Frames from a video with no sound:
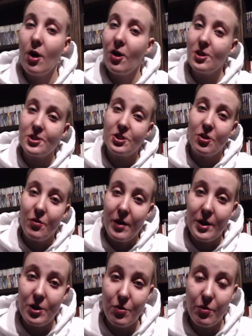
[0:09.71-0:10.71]
Also a
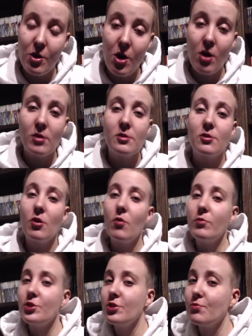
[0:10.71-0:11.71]
new console
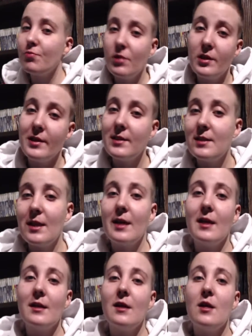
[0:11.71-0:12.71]
which is really
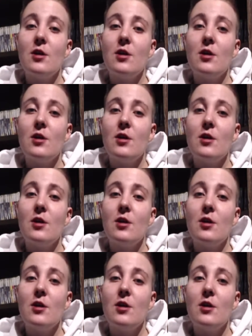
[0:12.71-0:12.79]
exciting.